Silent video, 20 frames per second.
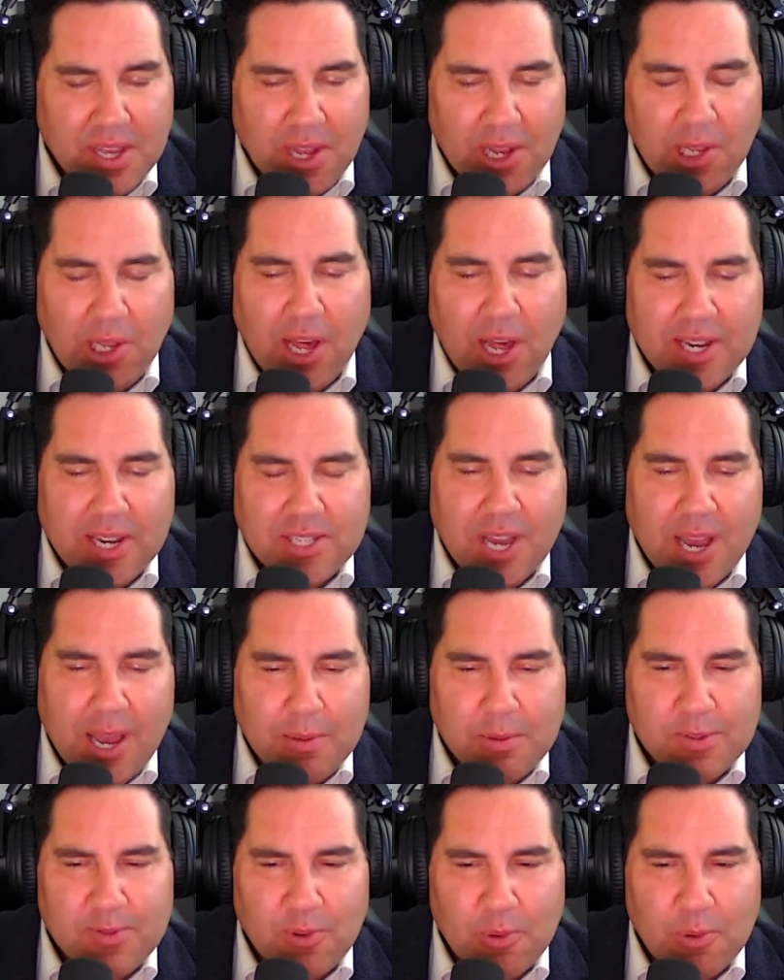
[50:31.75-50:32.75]
a lot of
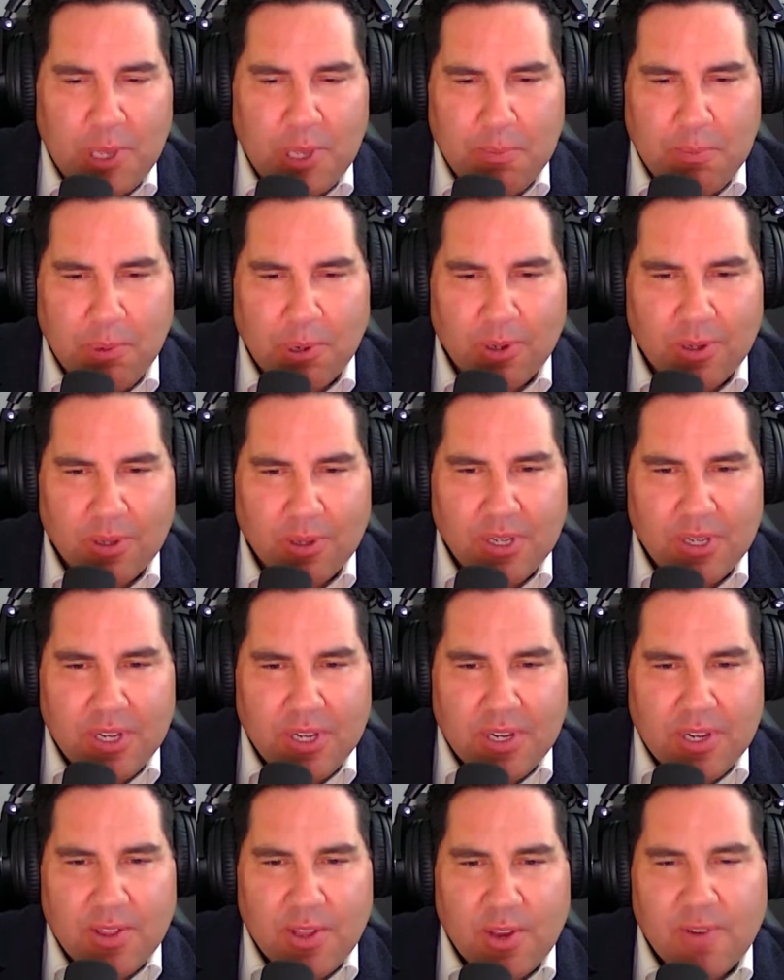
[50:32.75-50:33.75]
times for people,
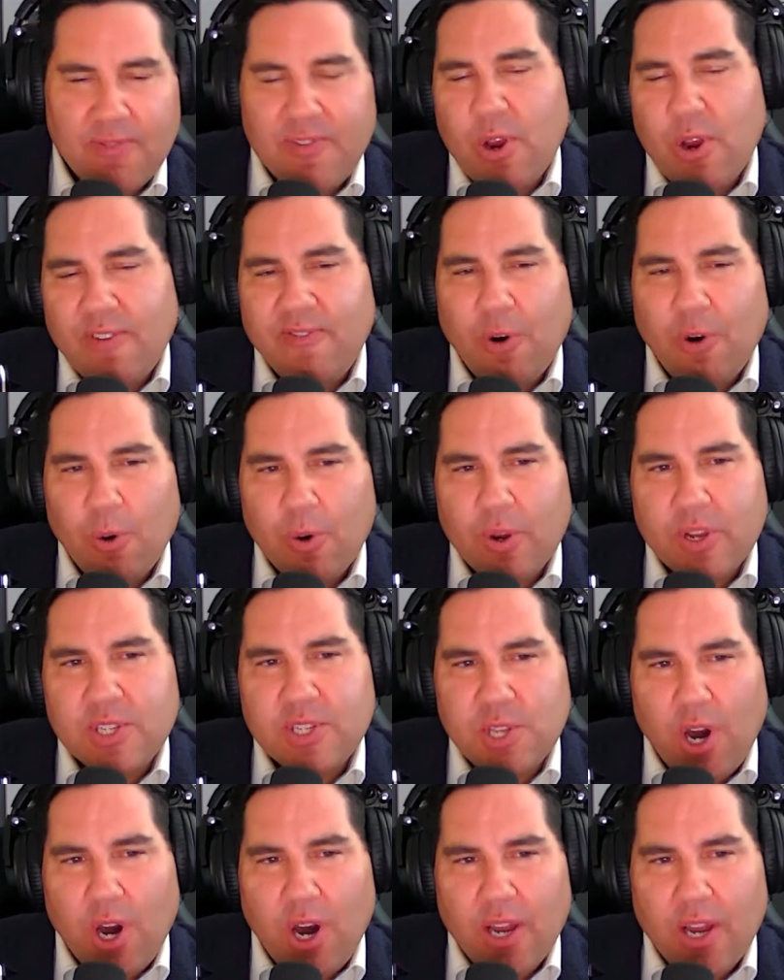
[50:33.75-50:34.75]
they're very focused
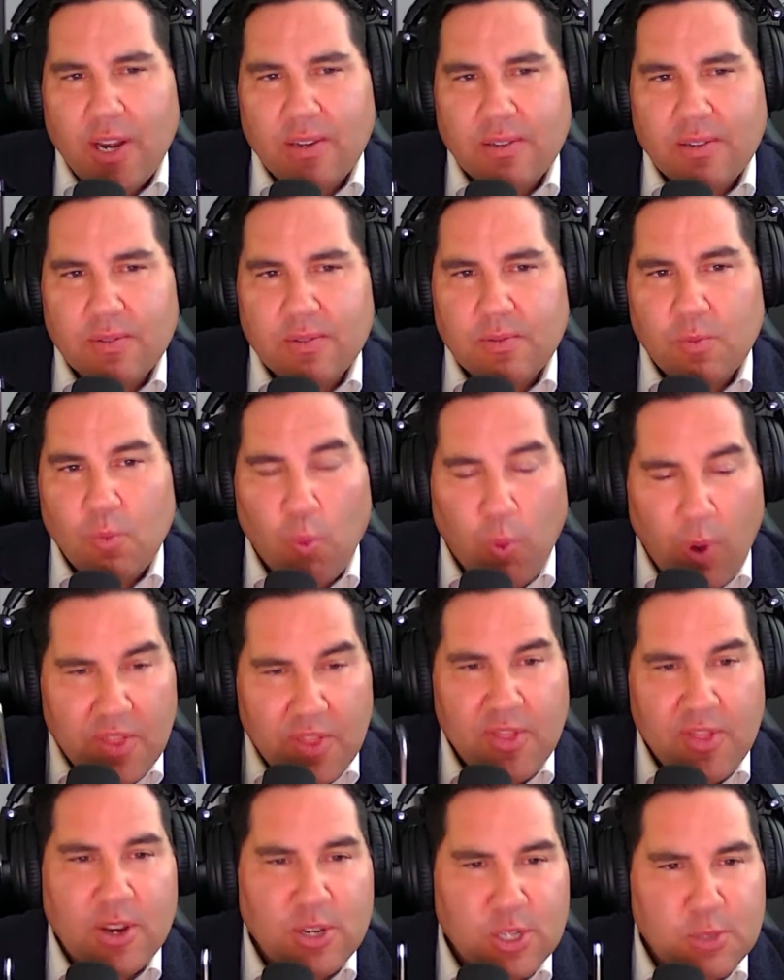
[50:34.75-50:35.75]
on what
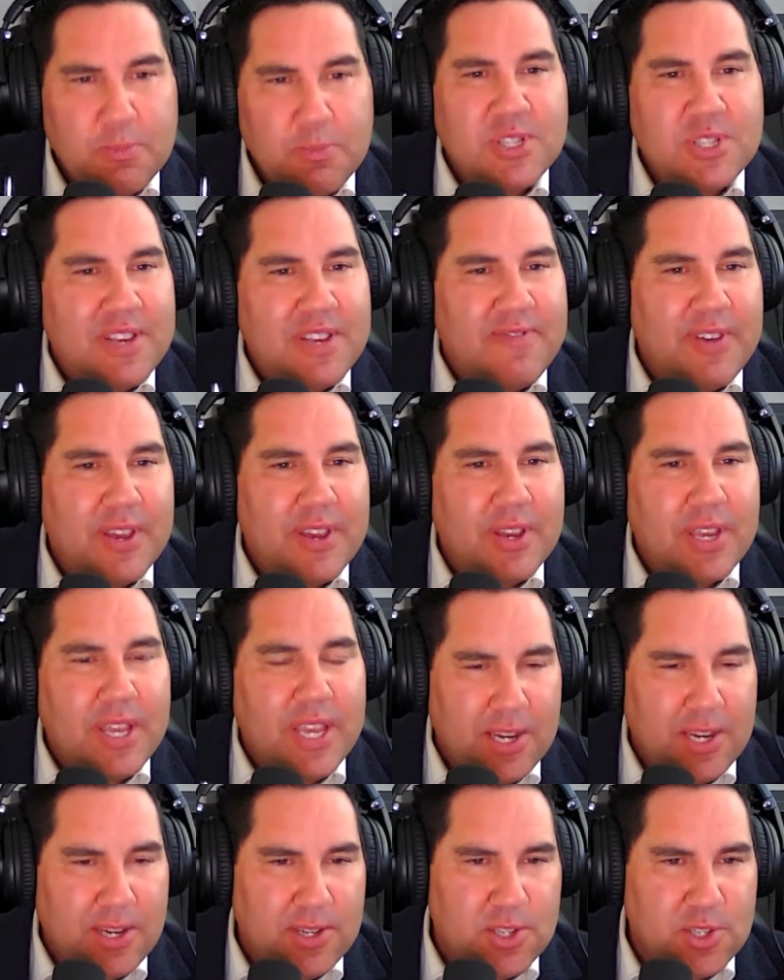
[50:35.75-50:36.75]
their specific
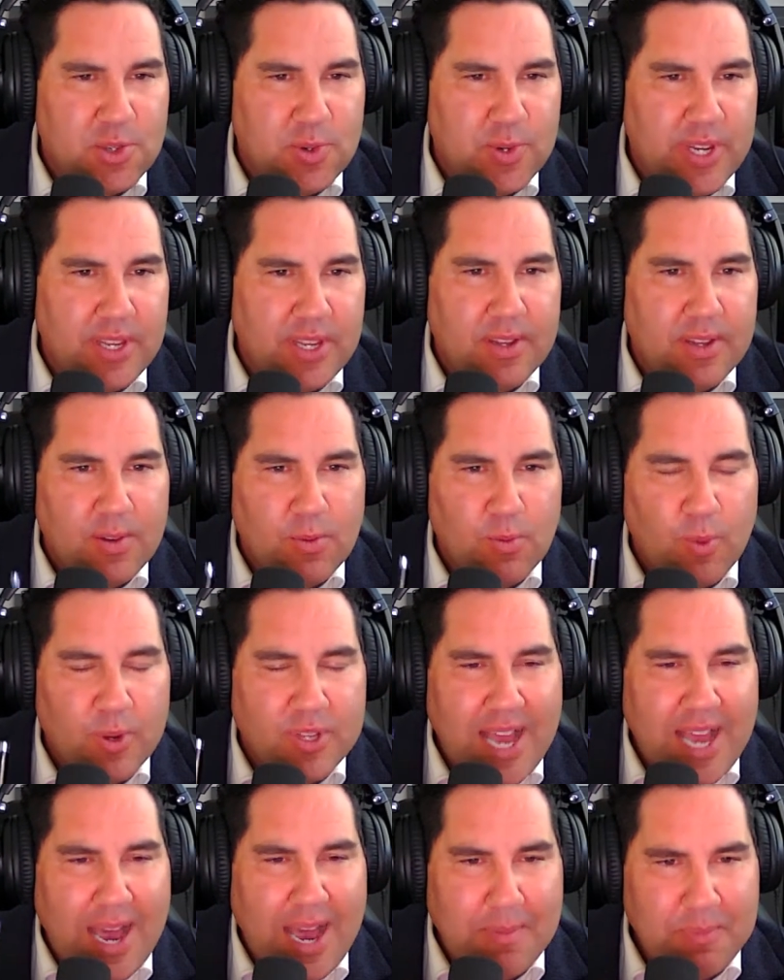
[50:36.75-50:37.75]
industry, what's
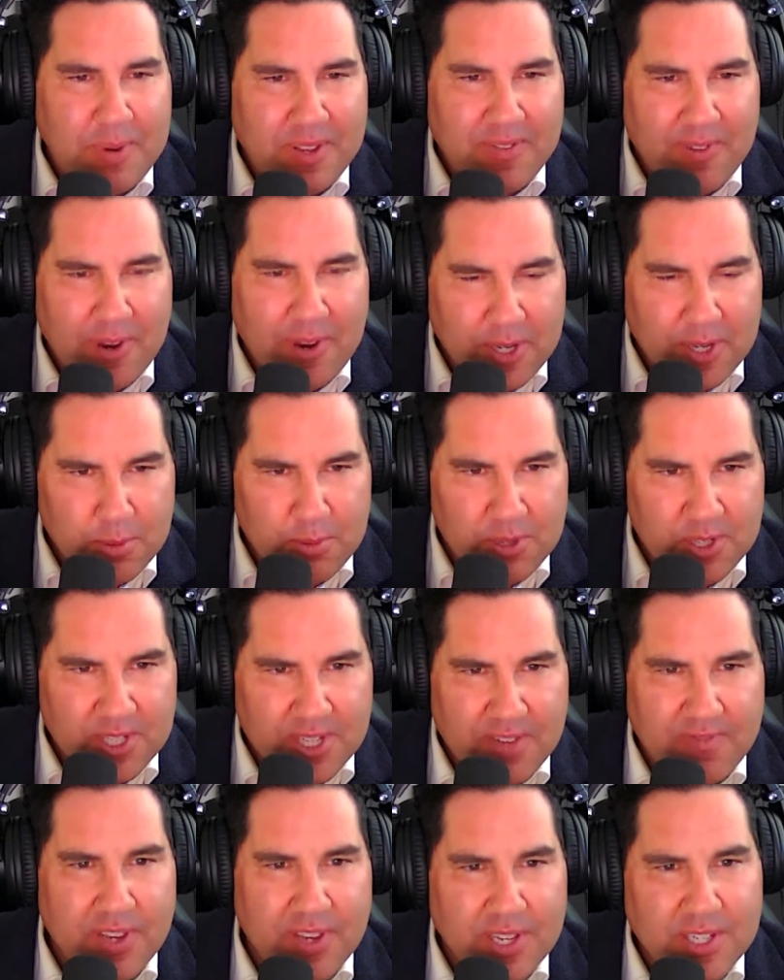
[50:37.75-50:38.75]
happening very
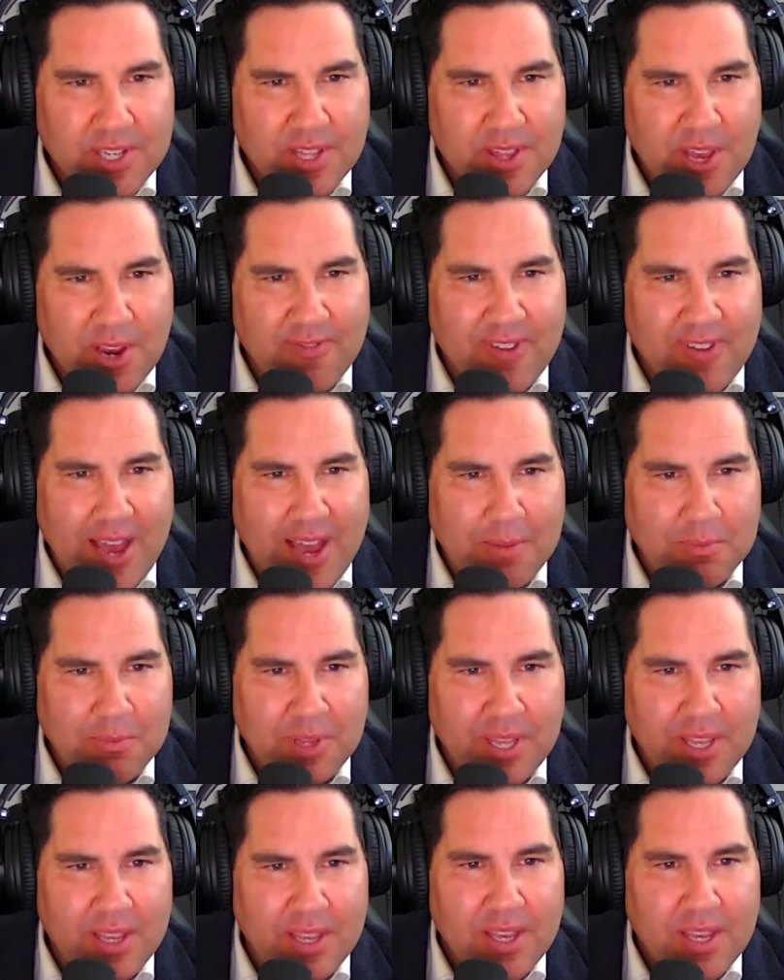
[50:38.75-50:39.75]
specific to their family,